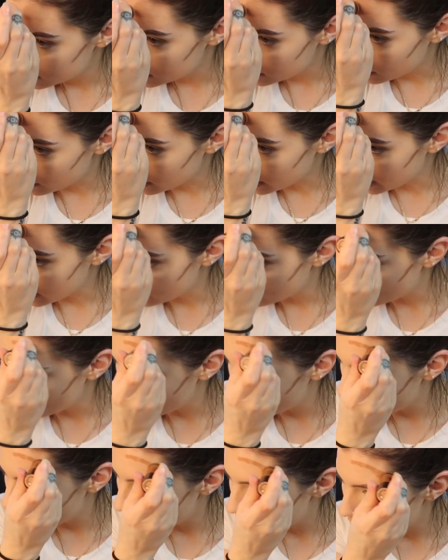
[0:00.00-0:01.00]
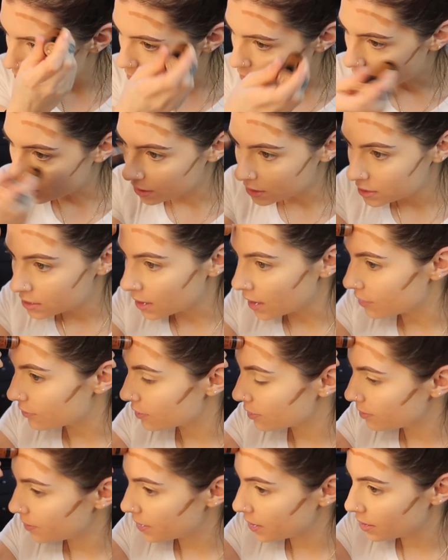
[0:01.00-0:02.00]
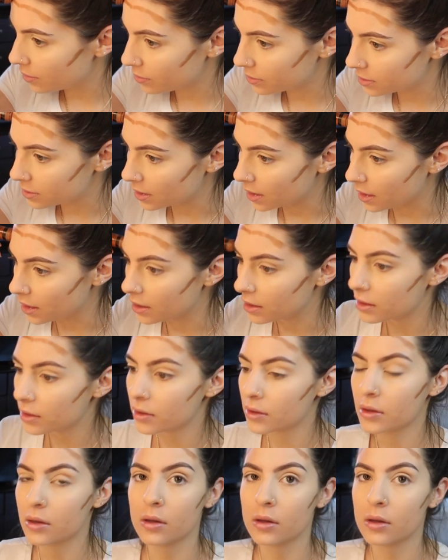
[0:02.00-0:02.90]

So like once everybody was like